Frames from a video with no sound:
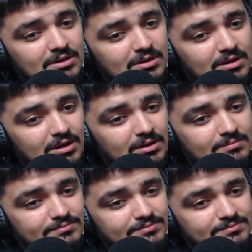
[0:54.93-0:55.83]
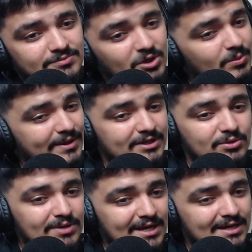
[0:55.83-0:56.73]
Only way you can do
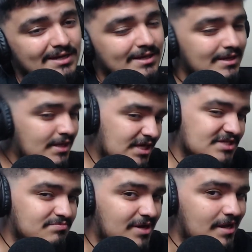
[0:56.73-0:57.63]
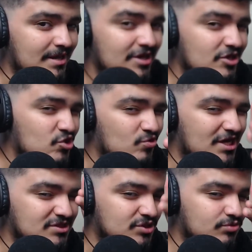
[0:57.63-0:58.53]
that is by you guys
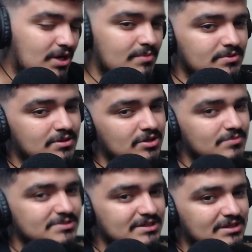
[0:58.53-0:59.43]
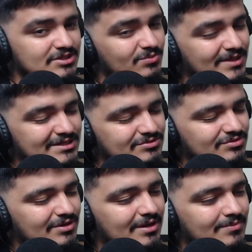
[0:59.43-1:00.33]
subscribing. You know what I'm saying? So we got to
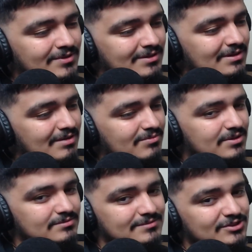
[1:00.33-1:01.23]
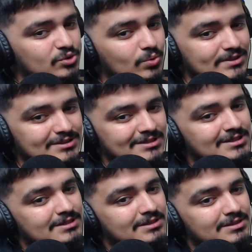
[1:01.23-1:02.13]
subscribe. Come on. Let's do it.
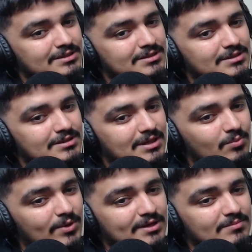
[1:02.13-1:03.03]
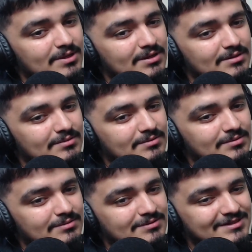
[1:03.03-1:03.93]
I'm waiting, man.
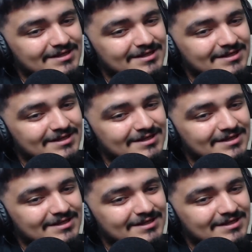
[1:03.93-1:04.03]
Sign